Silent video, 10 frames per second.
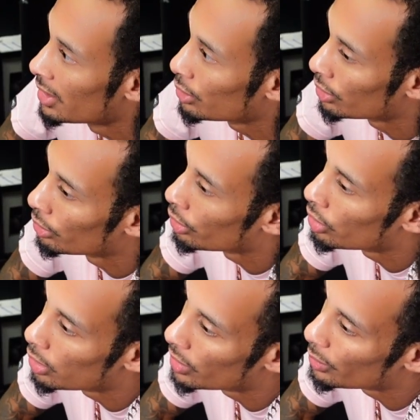you know,
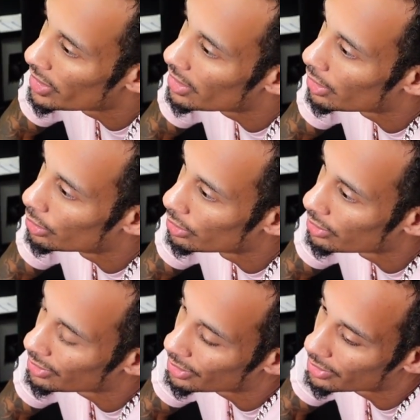knowing what we know,
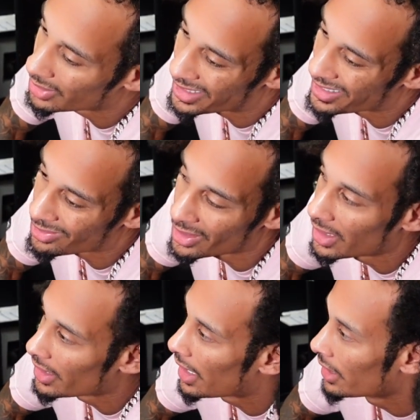it's
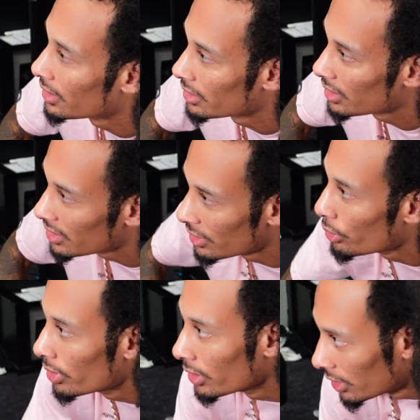really not. He's
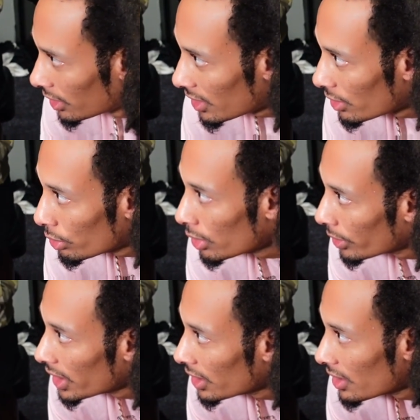doing
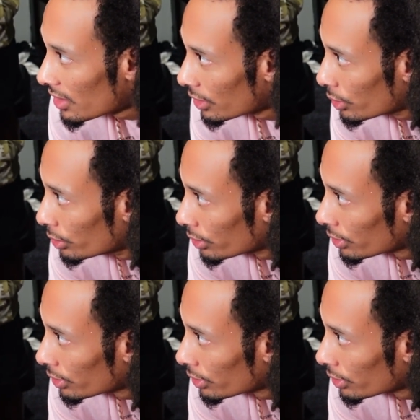what he needs to do.